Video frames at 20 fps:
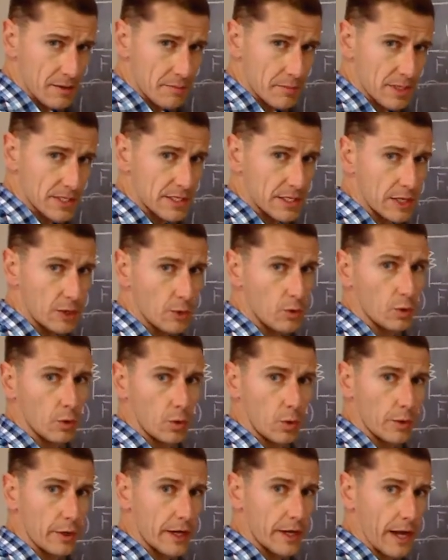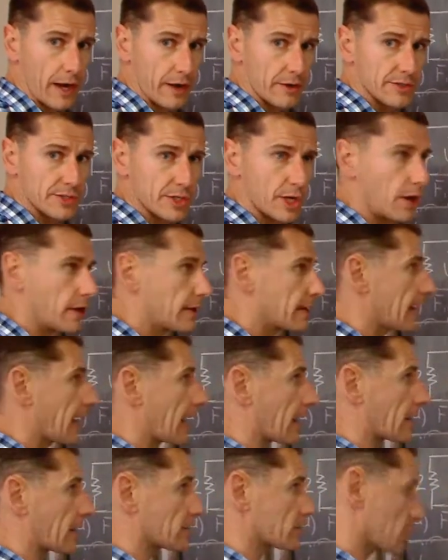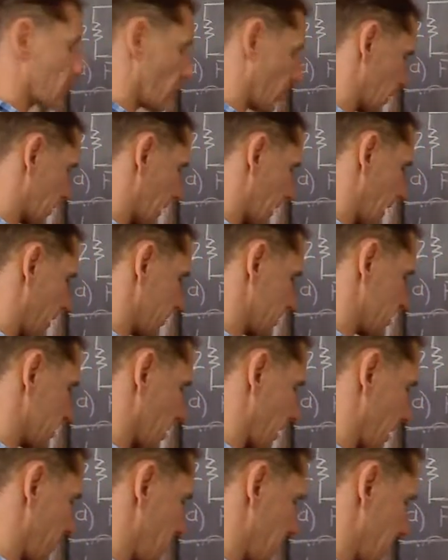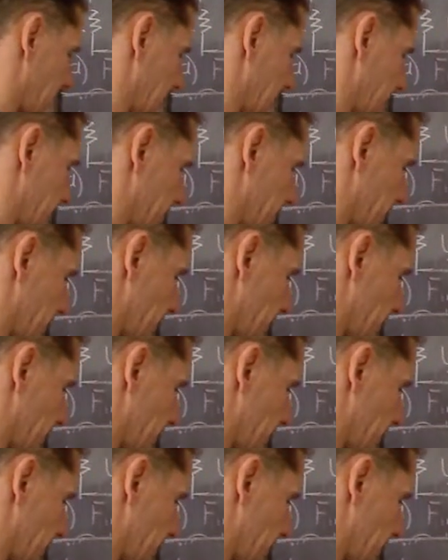must equal all the currents going out. So what currents are coming in?